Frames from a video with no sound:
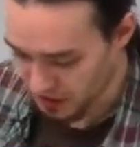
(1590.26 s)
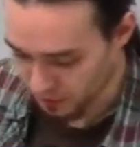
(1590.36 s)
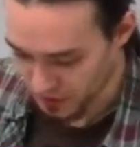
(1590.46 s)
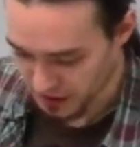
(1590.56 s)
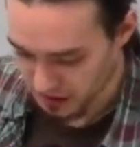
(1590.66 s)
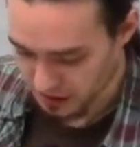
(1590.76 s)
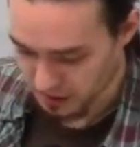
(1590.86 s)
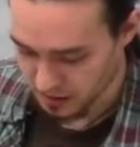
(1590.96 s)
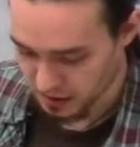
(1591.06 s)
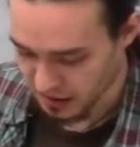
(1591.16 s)
was
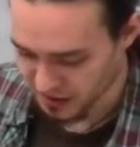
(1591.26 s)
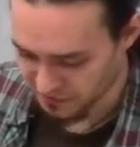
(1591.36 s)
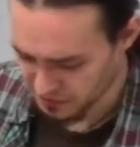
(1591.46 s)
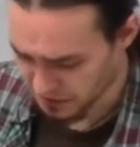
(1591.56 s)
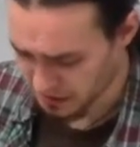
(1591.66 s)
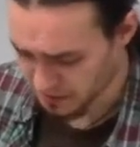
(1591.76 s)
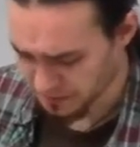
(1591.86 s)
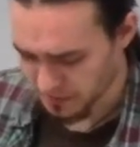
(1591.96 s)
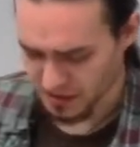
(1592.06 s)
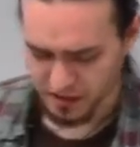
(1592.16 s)
kind of interesting,
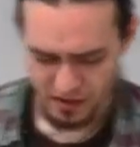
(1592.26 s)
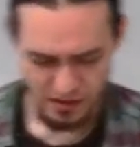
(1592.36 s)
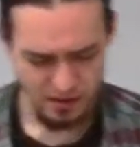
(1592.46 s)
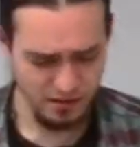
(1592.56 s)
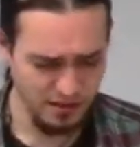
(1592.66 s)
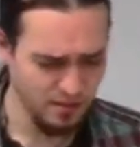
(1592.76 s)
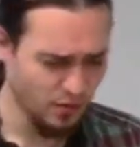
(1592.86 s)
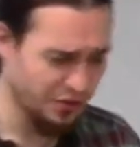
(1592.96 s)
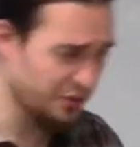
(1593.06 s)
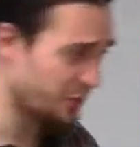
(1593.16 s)
at least
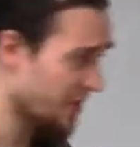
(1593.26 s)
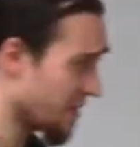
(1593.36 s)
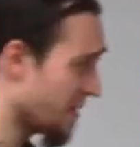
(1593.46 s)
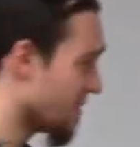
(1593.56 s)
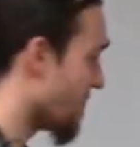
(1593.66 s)
more interesting than the